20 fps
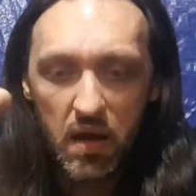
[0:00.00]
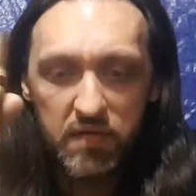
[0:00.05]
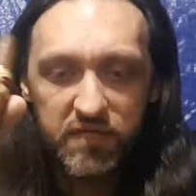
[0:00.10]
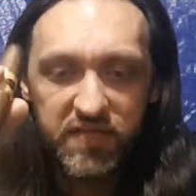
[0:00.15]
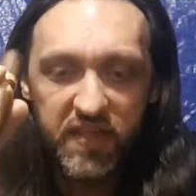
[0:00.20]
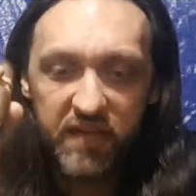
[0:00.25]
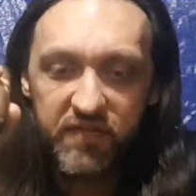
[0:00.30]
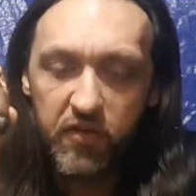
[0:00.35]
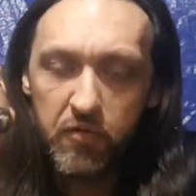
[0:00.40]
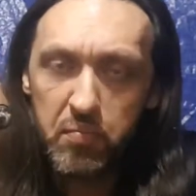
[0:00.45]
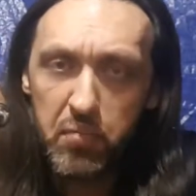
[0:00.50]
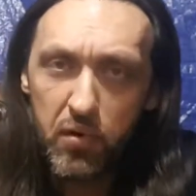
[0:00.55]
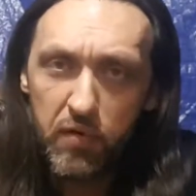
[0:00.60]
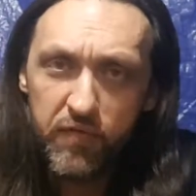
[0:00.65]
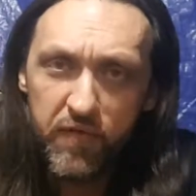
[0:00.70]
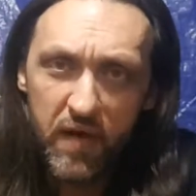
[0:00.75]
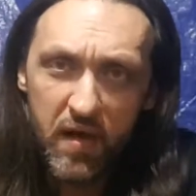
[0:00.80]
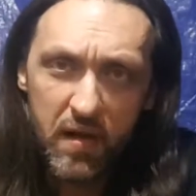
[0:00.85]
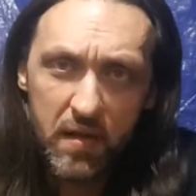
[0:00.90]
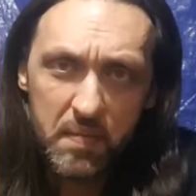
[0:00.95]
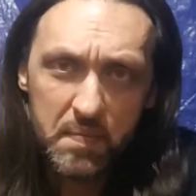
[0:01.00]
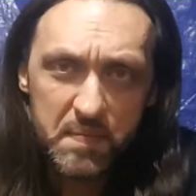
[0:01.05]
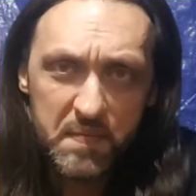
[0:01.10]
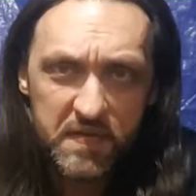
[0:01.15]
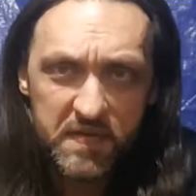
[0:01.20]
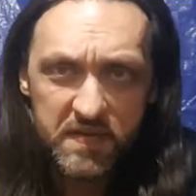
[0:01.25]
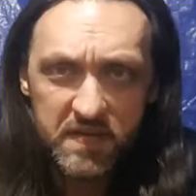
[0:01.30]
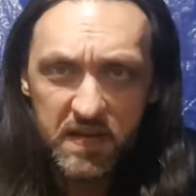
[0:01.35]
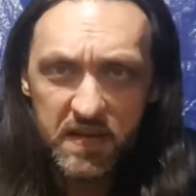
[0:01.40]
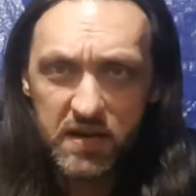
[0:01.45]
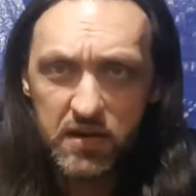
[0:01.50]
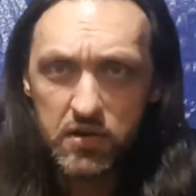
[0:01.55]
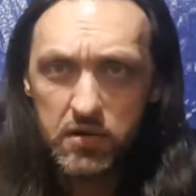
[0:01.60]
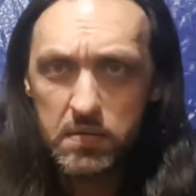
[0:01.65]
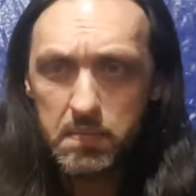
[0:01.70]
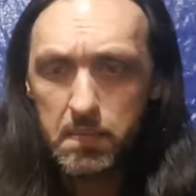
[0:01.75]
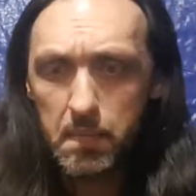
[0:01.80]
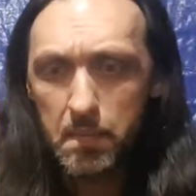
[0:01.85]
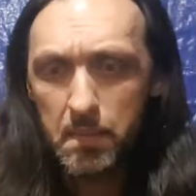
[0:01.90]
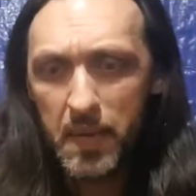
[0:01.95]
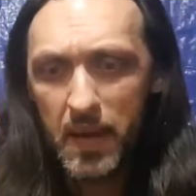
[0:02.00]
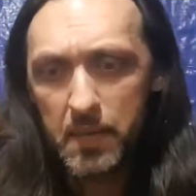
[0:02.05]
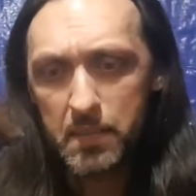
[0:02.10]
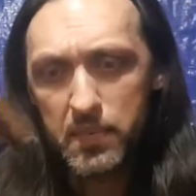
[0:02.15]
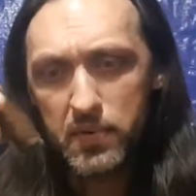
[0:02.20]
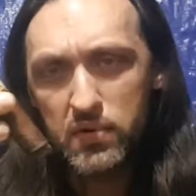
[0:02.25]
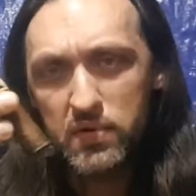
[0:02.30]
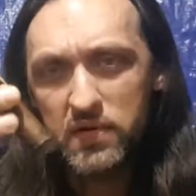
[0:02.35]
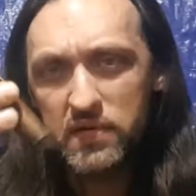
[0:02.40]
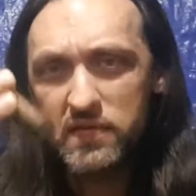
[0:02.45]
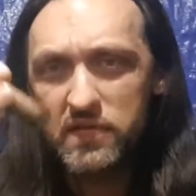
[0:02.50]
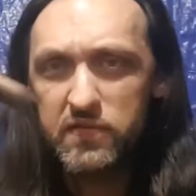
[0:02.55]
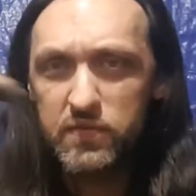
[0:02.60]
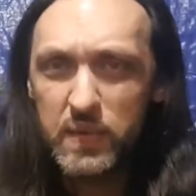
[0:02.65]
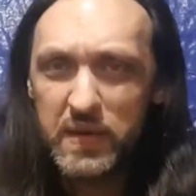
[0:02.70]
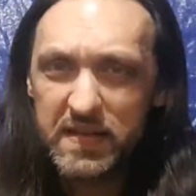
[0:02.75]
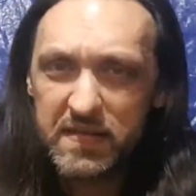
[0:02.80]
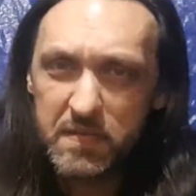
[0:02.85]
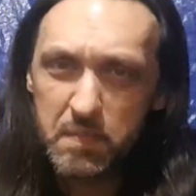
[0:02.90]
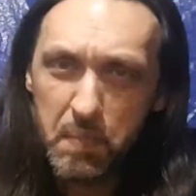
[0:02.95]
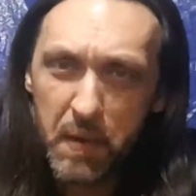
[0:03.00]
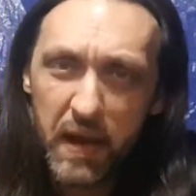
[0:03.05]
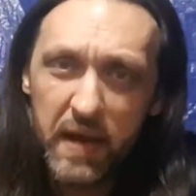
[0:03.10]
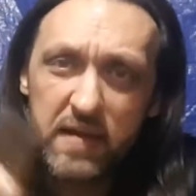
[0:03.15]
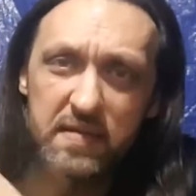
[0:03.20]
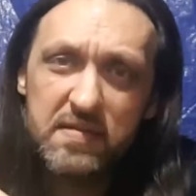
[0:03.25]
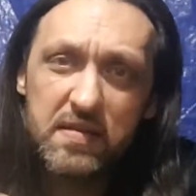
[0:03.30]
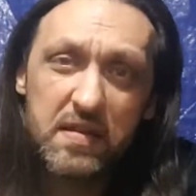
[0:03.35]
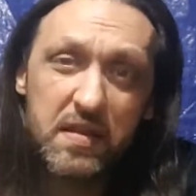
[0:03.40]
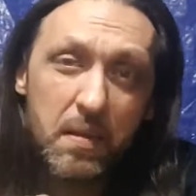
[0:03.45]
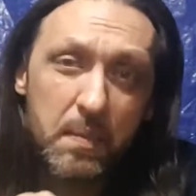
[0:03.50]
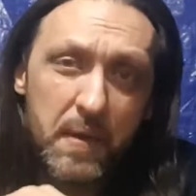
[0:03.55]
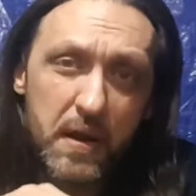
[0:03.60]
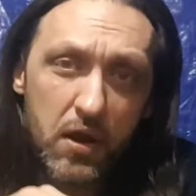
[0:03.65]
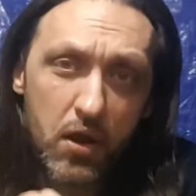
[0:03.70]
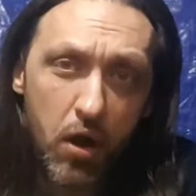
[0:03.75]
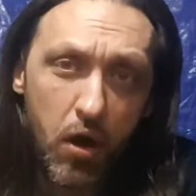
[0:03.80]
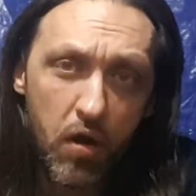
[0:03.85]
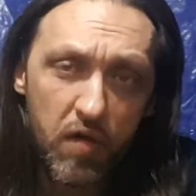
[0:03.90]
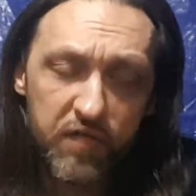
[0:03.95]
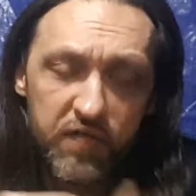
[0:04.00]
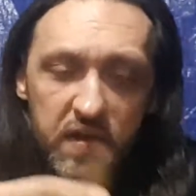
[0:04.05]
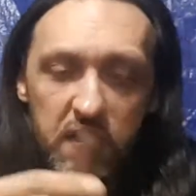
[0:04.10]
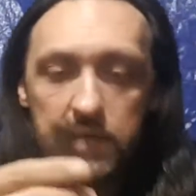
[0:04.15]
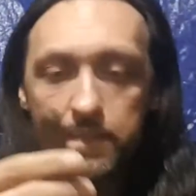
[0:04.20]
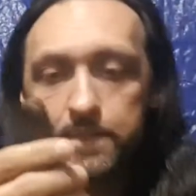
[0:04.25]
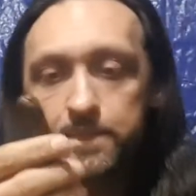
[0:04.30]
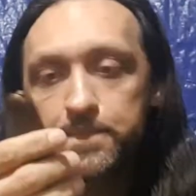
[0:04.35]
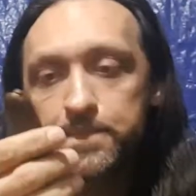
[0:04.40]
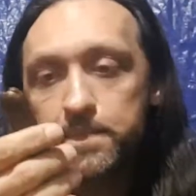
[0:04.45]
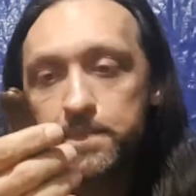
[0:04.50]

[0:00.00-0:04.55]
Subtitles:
Flavor profile, cedar, pepper, sweet spice, a little bit of coffee.